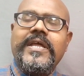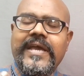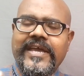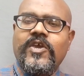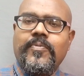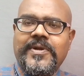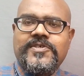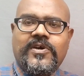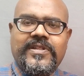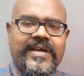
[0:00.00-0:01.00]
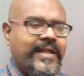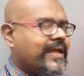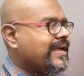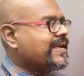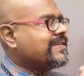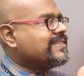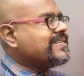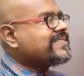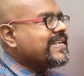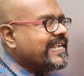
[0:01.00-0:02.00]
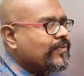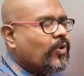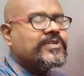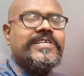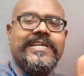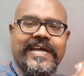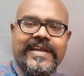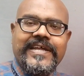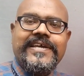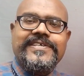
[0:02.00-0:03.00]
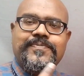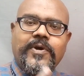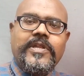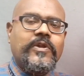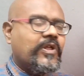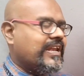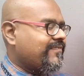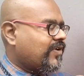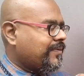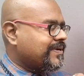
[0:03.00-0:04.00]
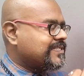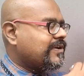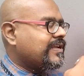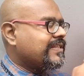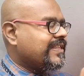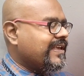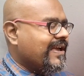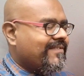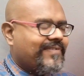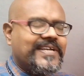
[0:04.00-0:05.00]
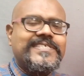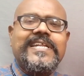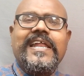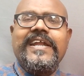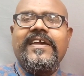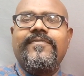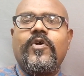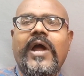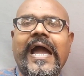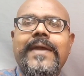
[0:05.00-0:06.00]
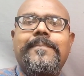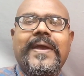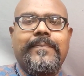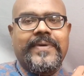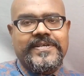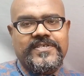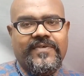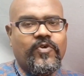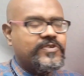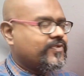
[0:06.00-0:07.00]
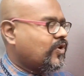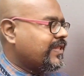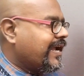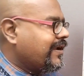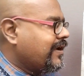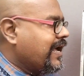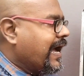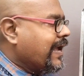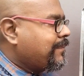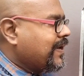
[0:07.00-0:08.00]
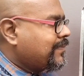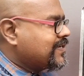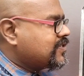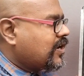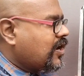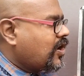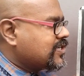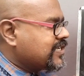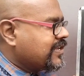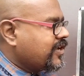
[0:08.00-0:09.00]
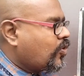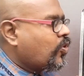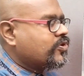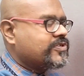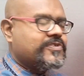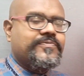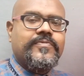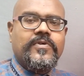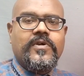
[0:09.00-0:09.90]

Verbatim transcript: many equipments are there, this EOG technique is particularly for measuring the functionality of your eye pigments. Of course, you know that eye pigments are rods and the cones.